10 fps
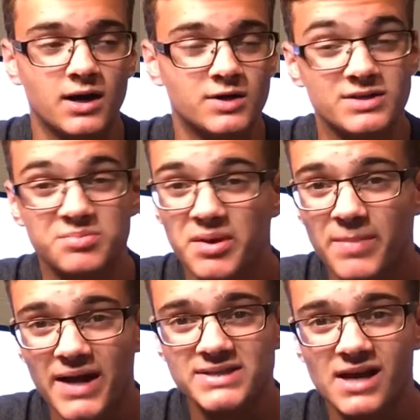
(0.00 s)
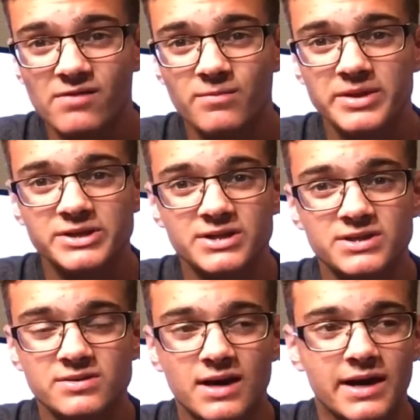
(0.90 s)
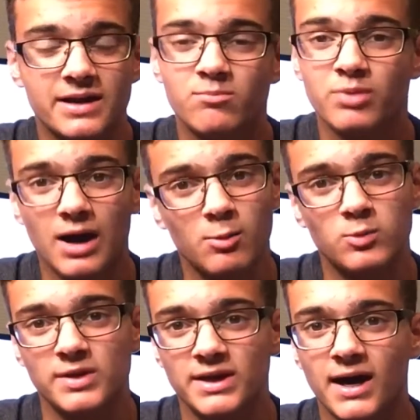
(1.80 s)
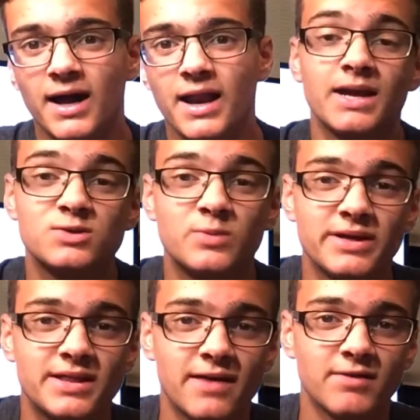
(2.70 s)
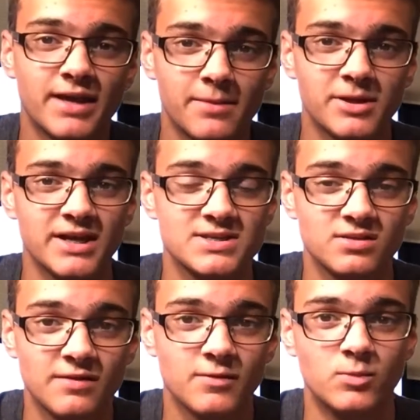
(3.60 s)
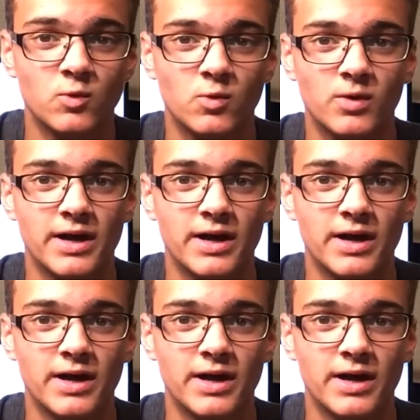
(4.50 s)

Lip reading: Could this be a bad sign for Manchester United? Probably not. Next week they have a game against Liverpool,